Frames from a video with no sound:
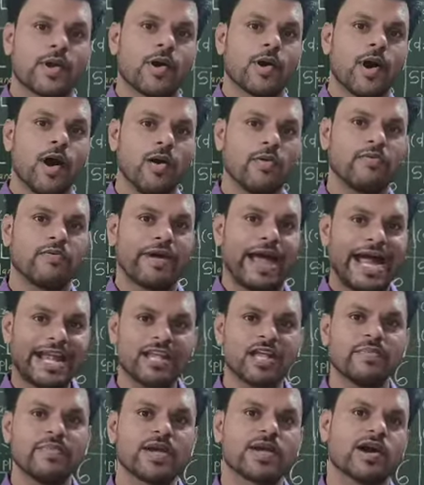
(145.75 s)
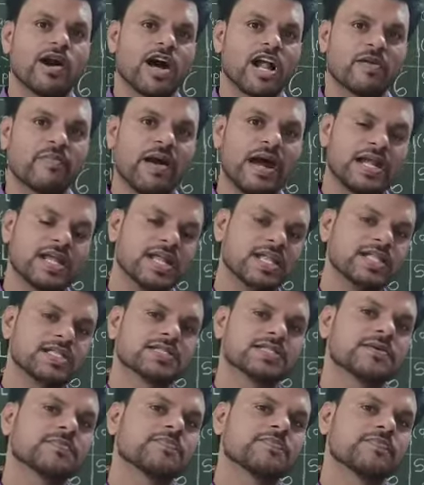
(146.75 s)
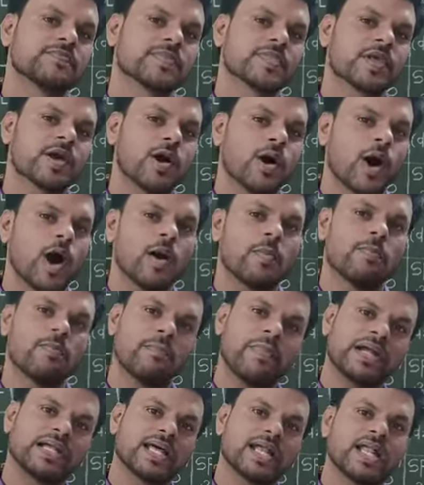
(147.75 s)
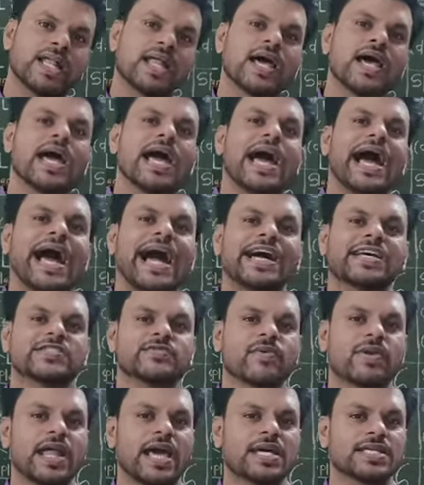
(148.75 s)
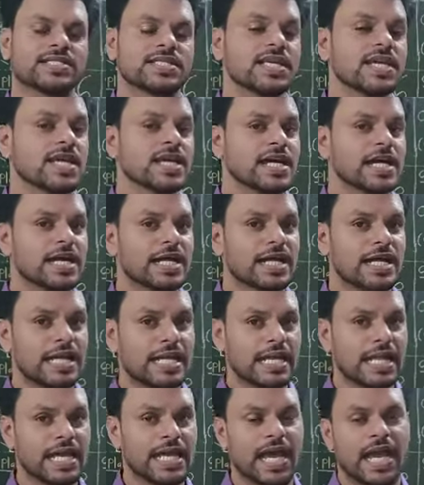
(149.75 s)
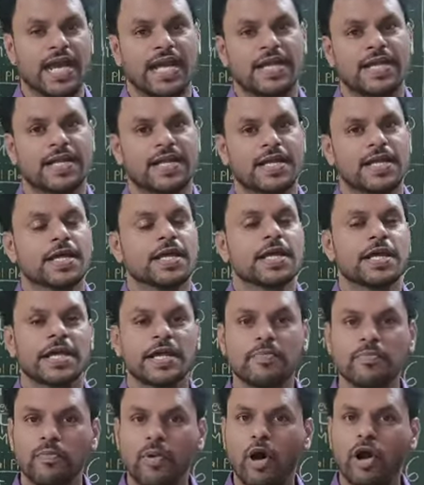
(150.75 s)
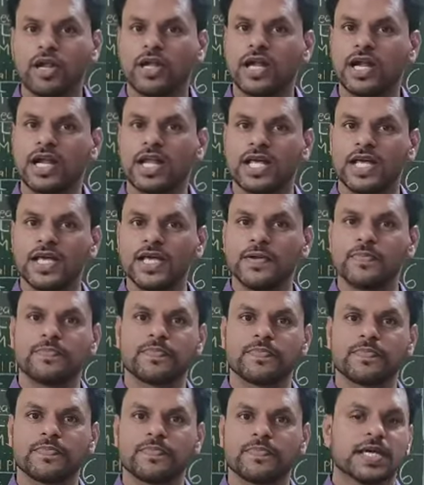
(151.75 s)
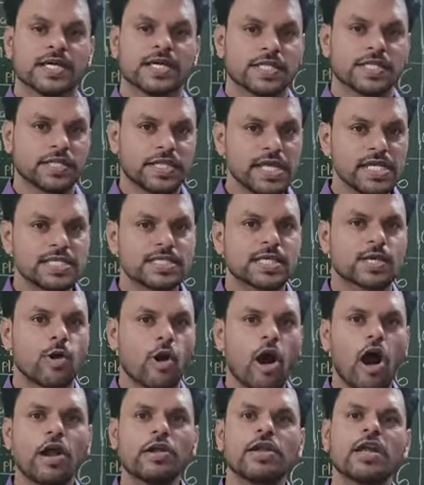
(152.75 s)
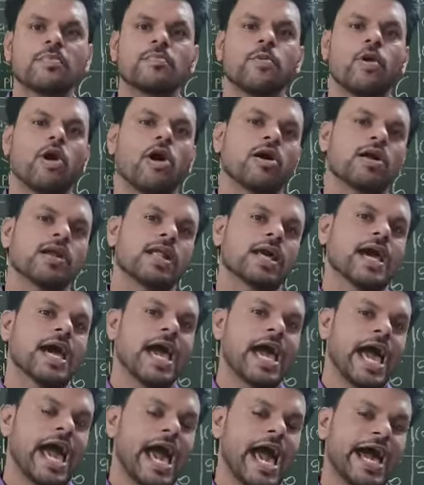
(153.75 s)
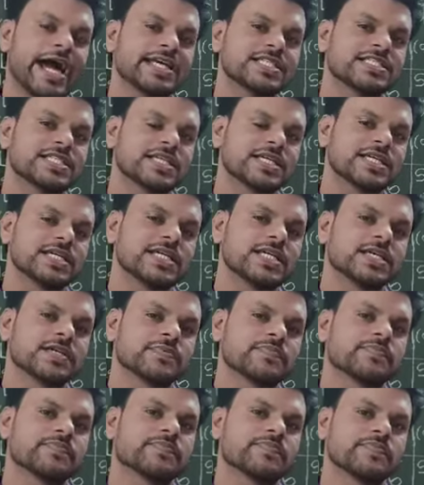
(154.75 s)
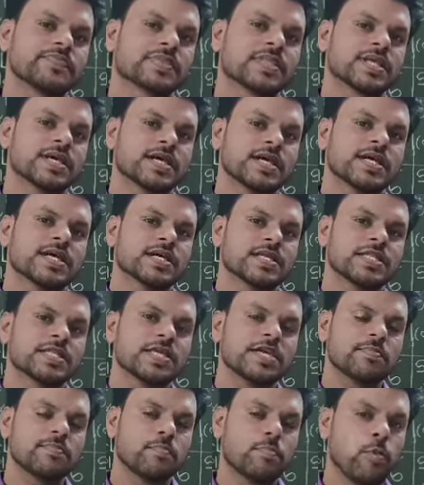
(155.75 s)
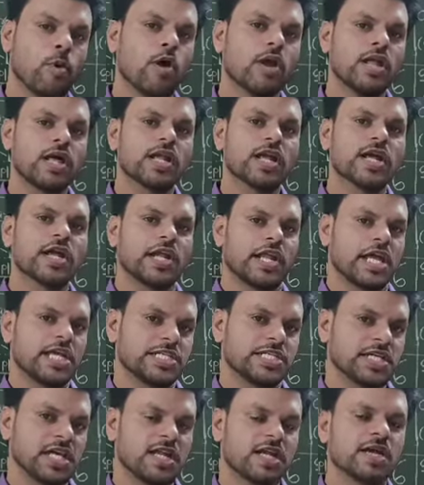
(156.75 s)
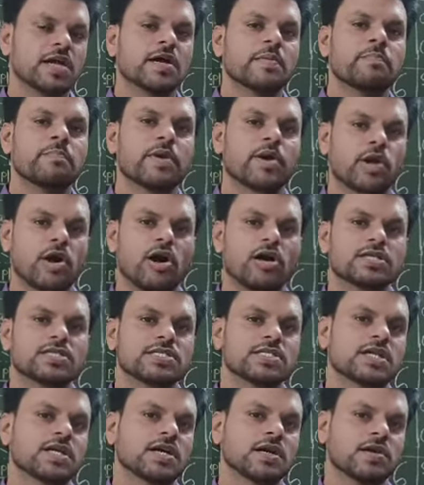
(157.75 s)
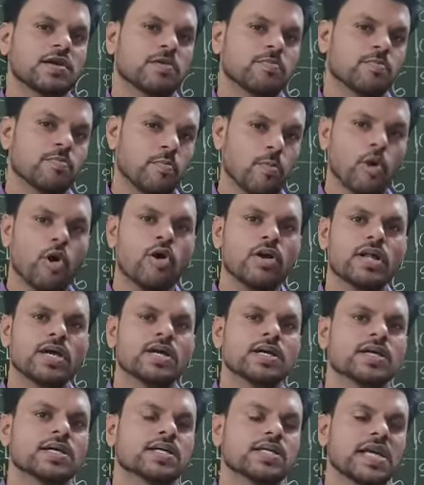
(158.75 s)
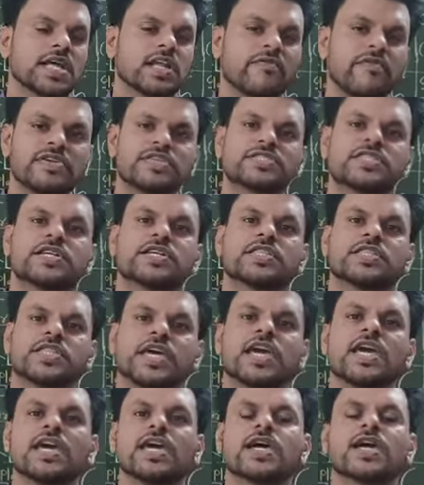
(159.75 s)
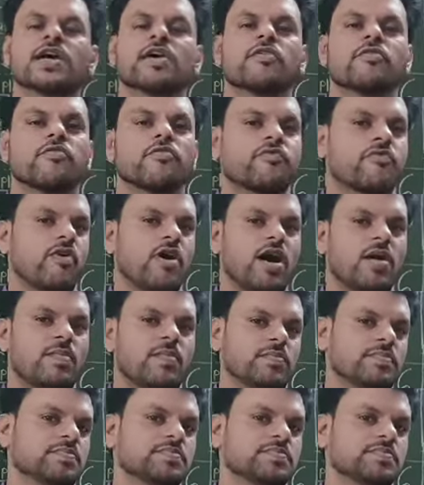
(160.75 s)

of atomic orbitals of metal as well as the ligand. Importantly, this coordinate bond has the polar nature because the mode in which they form.